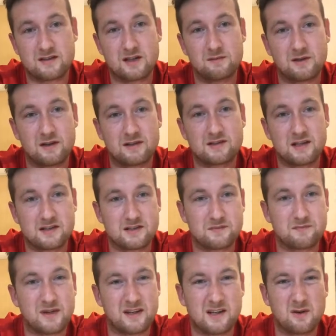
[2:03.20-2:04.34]
setup last
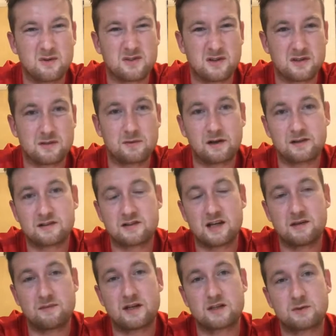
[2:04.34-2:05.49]
season, and he also supplied his
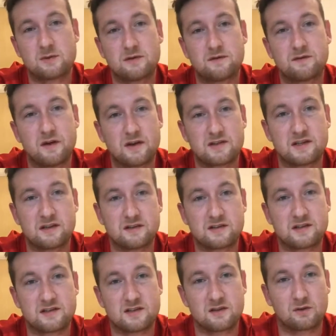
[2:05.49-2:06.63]
teammates with 13
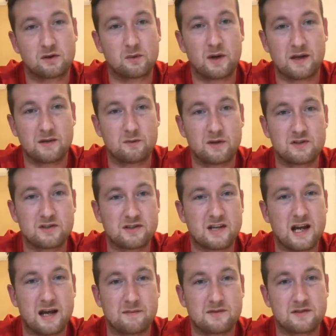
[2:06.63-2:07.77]
assists along the way, which
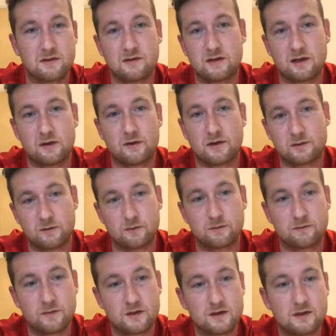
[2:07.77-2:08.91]
is absolutely incredible.
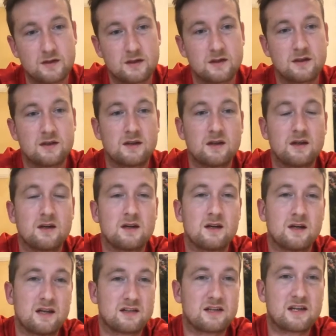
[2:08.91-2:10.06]

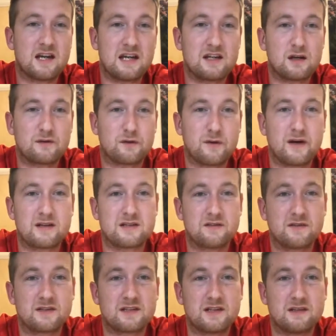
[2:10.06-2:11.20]
He's a keen eye for
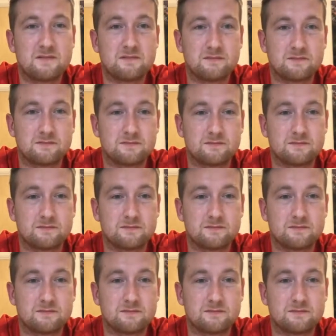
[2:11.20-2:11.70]
creativity,